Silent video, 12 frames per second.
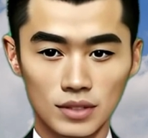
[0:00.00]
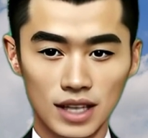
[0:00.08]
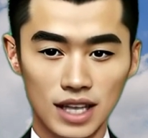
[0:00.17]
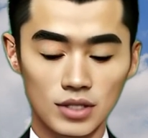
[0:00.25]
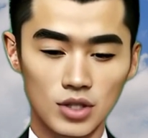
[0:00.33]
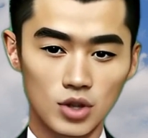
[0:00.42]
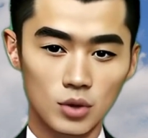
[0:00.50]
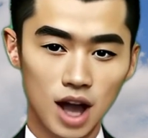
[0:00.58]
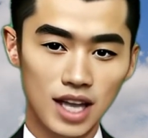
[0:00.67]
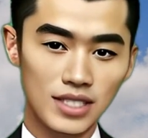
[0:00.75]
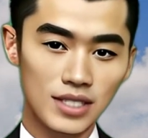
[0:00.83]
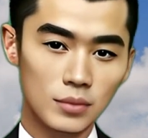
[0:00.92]

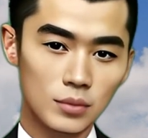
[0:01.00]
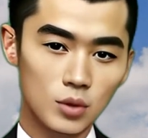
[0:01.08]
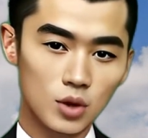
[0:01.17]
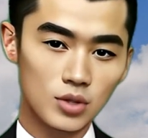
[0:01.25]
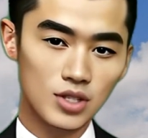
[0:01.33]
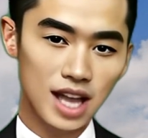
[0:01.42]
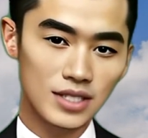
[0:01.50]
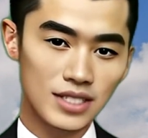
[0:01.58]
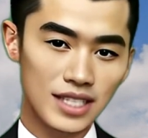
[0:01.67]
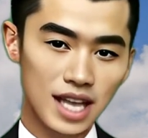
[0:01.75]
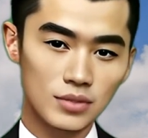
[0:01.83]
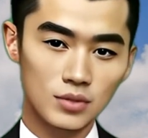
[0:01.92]
Integrated Project
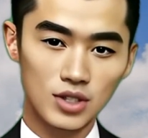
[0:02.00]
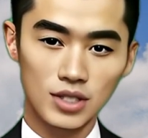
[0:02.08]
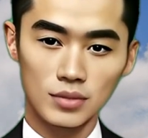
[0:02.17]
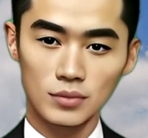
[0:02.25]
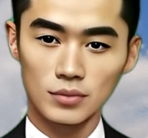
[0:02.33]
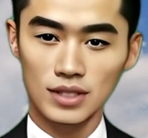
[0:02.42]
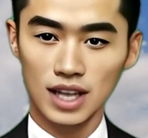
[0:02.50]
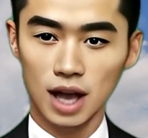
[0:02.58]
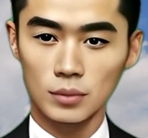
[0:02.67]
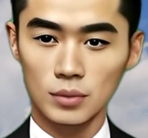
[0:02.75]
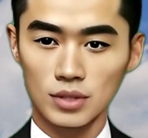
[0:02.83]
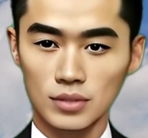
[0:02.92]
Delivery,
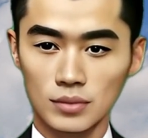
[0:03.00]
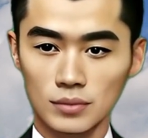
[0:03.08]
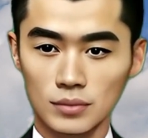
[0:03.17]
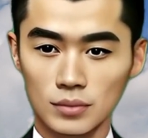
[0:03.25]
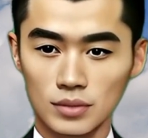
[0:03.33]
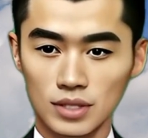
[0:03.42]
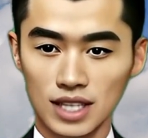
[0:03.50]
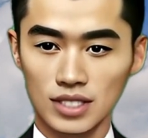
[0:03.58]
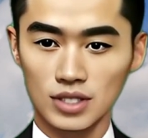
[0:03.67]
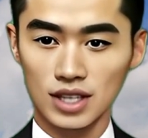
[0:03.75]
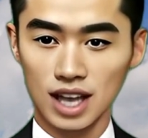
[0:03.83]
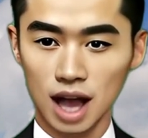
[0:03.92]
IPT.
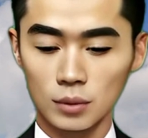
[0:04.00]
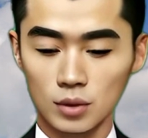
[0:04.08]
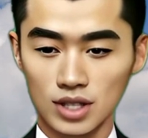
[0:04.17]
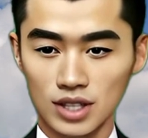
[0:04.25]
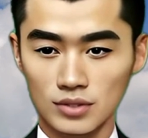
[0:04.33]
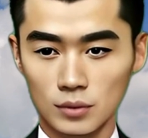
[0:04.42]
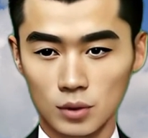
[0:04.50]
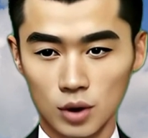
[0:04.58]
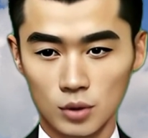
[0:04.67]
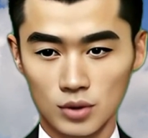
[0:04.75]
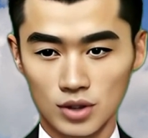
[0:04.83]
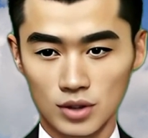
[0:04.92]
This collaborative
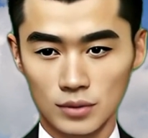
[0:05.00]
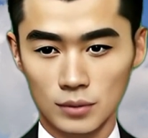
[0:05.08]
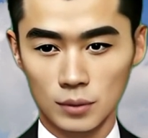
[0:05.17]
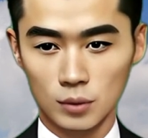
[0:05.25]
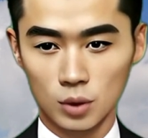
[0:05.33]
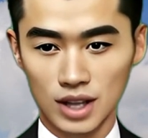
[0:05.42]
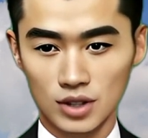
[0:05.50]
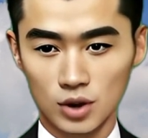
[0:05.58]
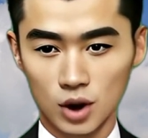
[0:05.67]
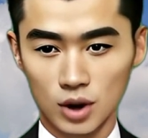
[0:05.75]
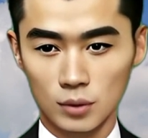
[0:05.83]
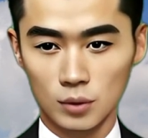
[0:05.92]
approach brings
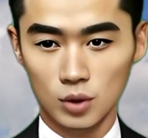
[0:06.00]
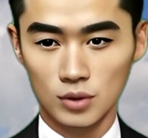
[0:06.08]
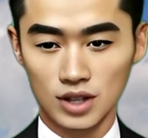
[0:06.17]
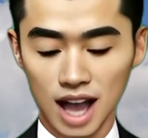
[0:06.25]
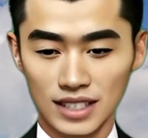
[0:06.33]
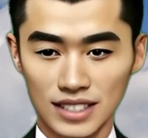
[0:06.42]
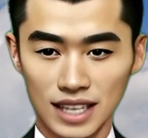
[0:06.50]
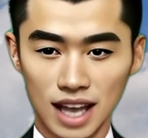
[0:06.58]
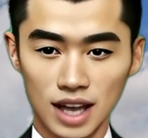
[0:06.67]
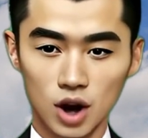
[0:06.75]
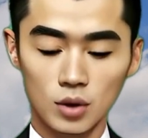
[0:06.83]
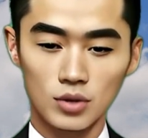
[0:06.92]
all project
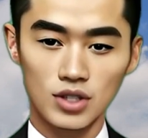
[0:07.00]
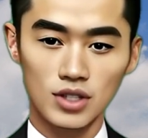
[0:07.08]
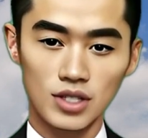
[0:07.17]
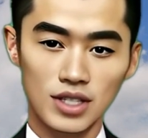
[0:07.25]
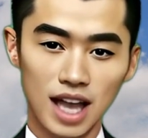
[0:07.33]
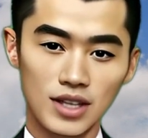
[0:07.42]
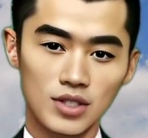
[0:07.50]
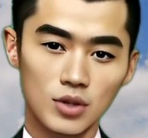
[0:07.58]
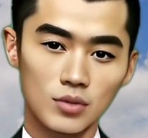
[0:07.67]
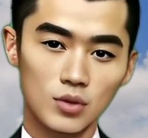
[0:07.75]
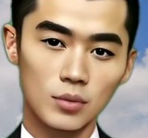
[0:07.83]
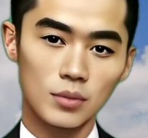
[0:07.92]
stakeholders together
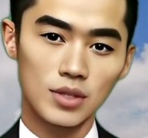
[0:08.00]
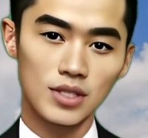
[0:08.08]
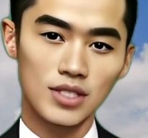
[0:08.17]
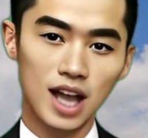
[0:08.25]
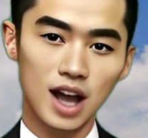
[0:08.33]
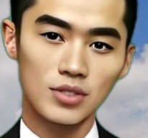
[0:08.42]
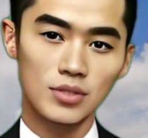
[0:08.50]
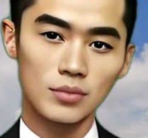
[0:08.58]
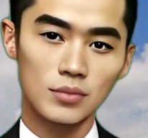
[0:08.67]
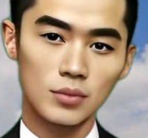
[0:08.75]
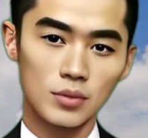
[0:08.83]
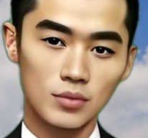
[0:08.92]
from the start,
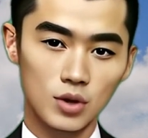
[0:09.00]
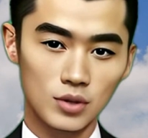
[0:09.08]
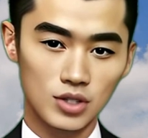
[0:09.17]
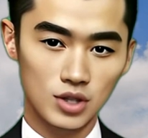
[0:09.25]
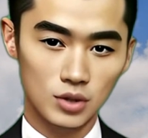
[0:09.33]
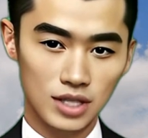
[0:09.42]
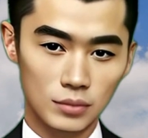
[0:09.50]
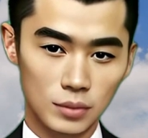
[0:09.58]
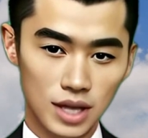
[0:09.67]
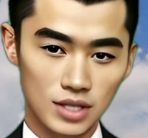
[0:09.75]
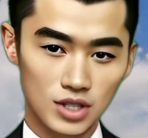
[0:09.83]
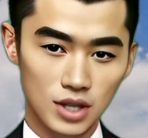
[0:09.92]
fostering
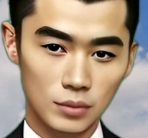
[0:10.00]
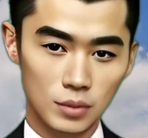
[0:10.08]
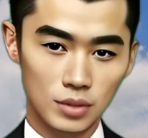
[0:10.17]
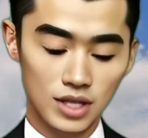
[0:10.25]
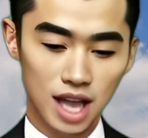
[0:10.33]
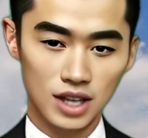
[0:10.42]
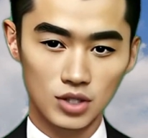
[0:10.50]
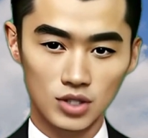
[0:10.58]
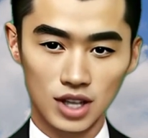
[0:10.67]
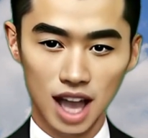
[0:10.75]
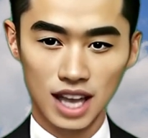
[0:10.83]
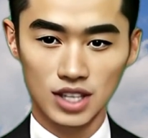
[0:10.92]
better
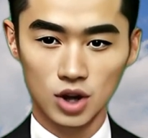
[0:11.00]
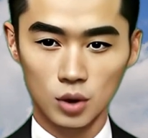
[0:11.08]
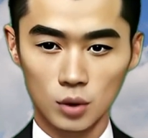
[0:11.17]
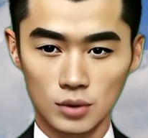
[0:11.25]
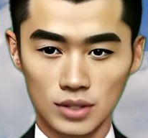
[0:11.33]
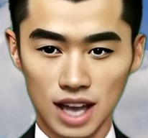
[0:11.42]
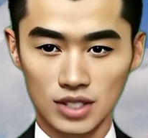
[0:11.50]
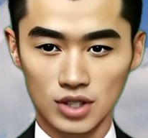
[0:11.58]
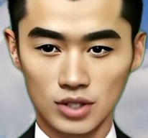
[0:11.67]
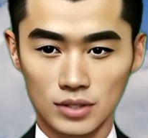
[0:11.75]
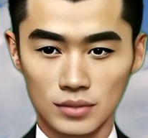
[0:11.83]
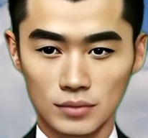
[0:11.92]
communication and
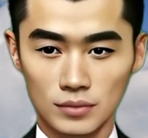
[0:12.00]
coordination.